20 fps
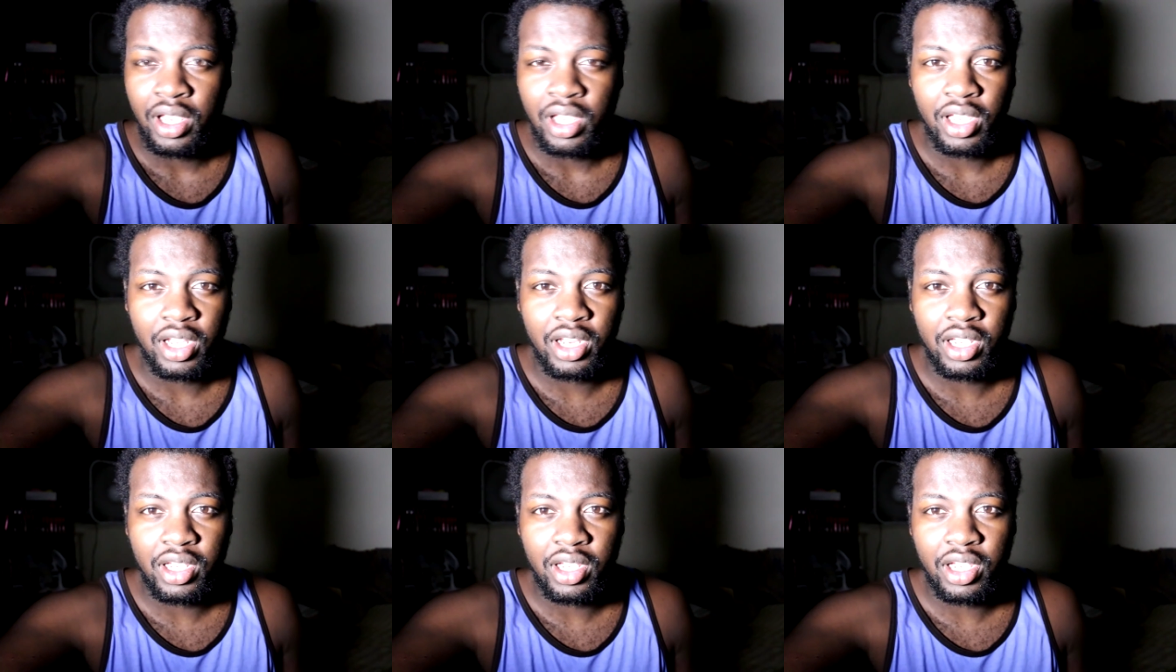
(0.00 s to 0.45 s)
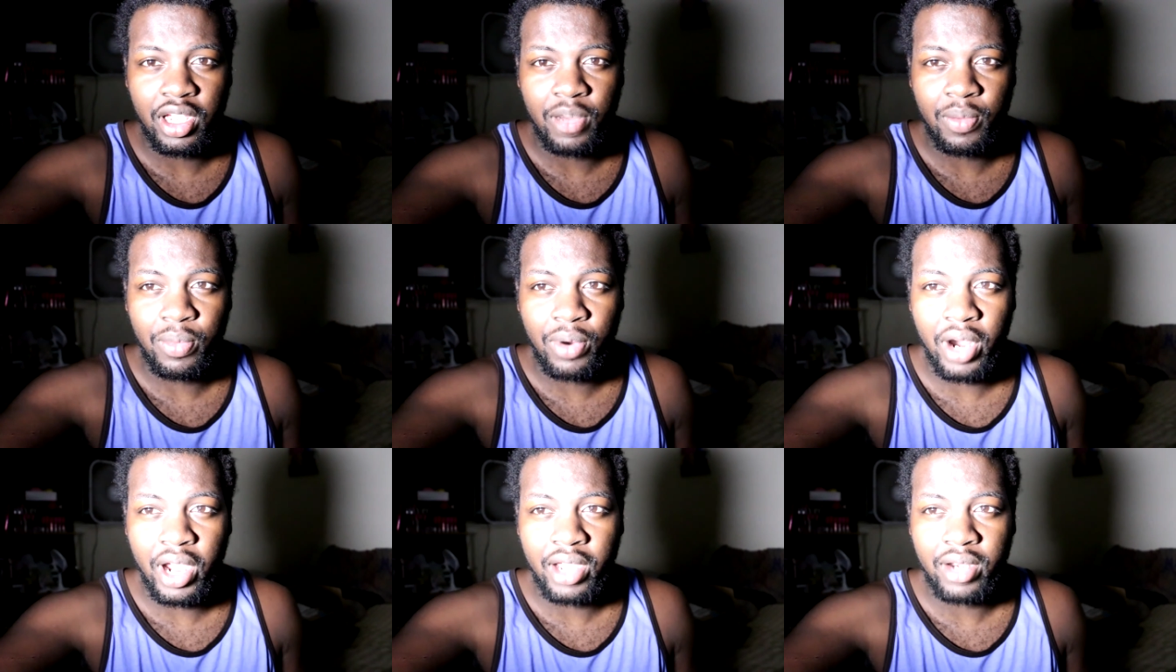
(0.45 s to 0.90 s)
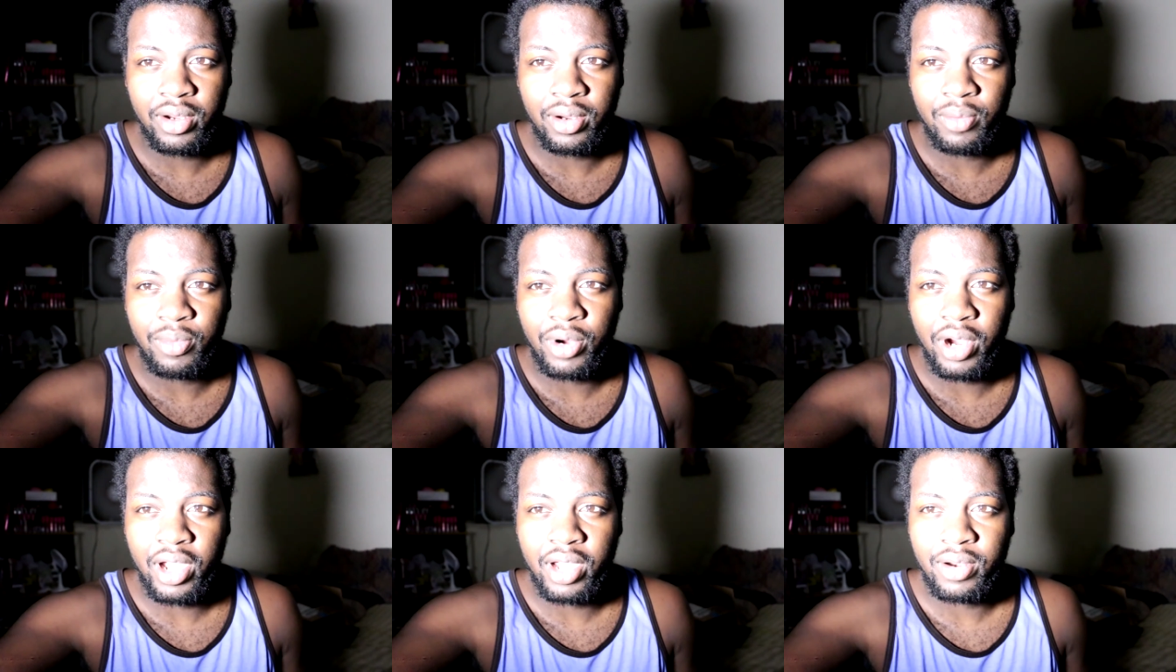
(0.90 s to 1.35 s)
And it could get brighter,
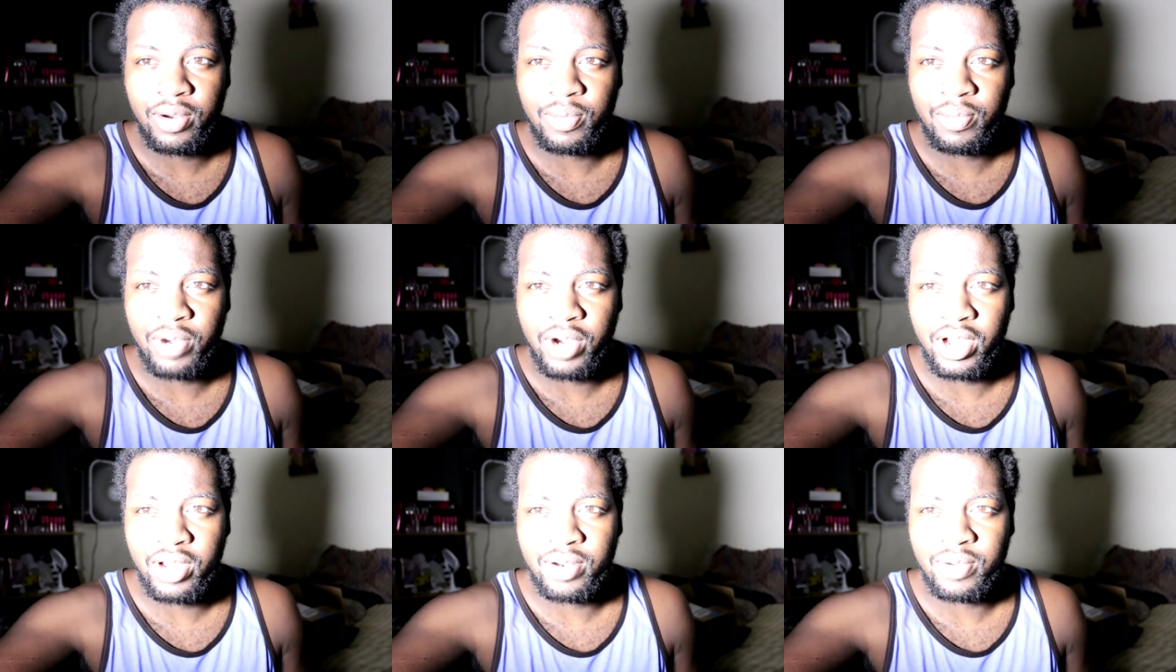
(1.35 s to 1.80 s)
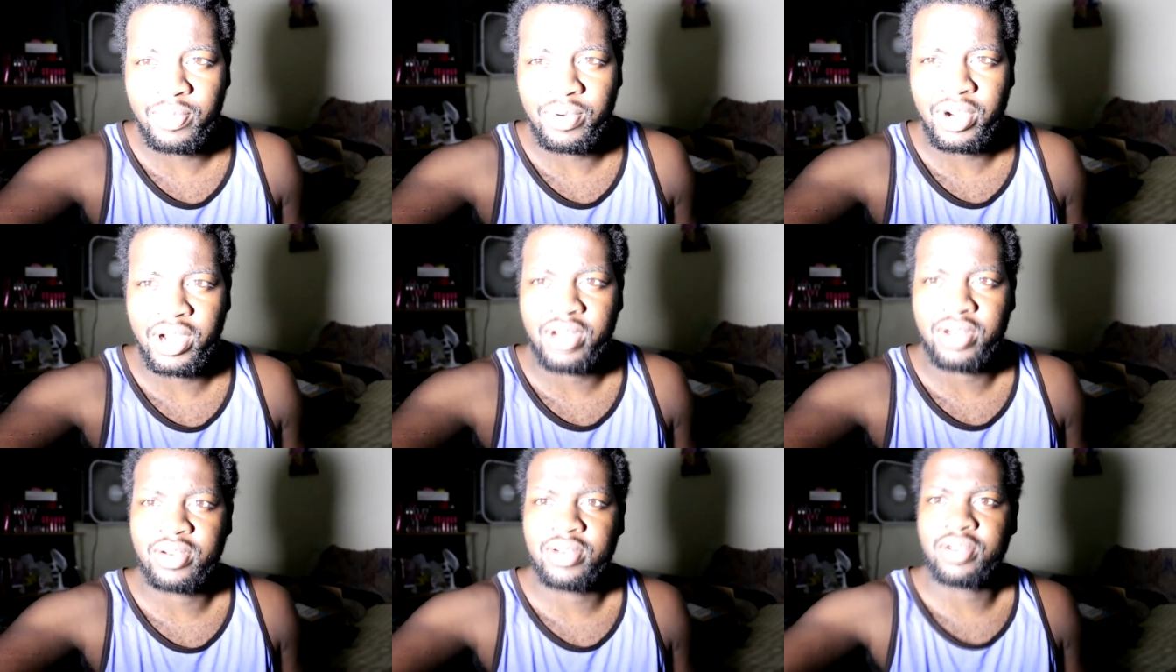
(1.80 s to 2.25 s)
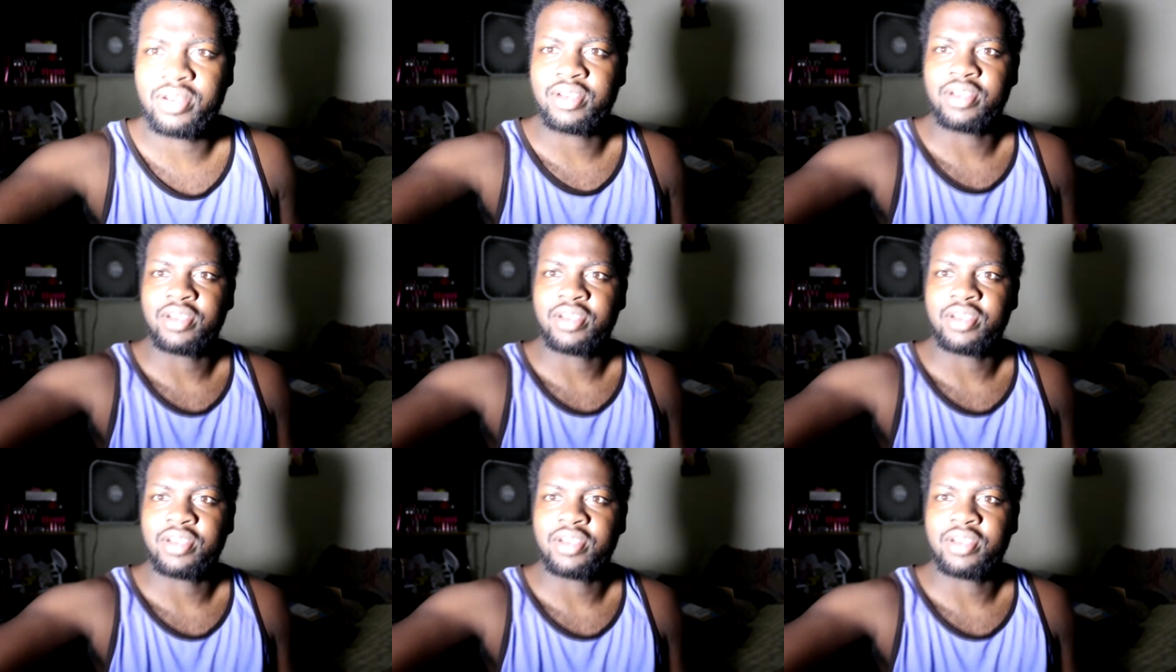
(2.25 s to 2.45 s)
brighter, brighter, brighter.